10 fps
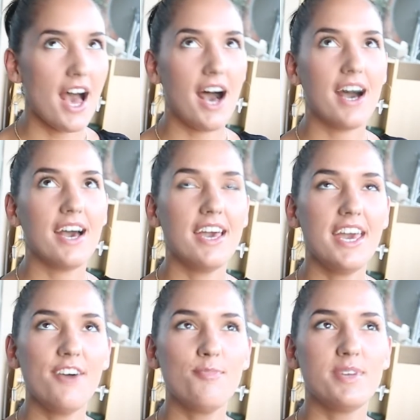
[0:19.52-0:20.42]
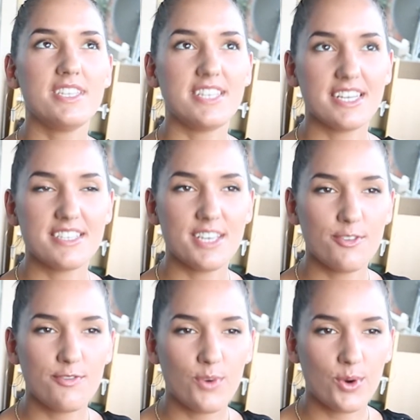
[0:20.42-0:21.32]
I have been
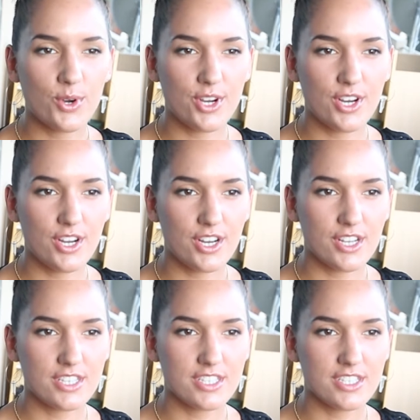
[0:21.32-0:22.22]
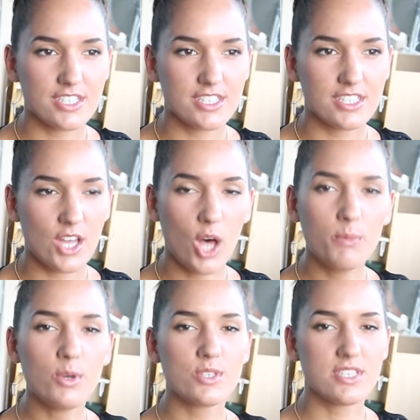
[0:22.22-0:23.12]
dancing for
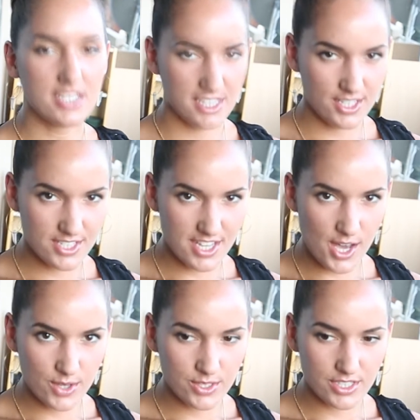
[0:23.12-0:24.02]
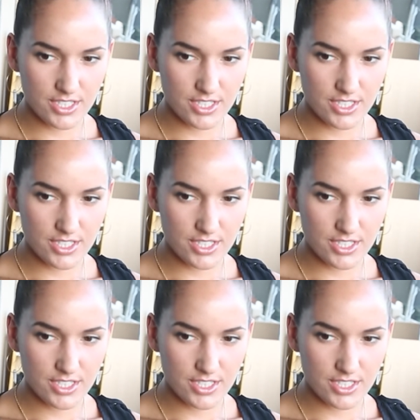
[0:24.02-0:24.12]
almost 10 years now.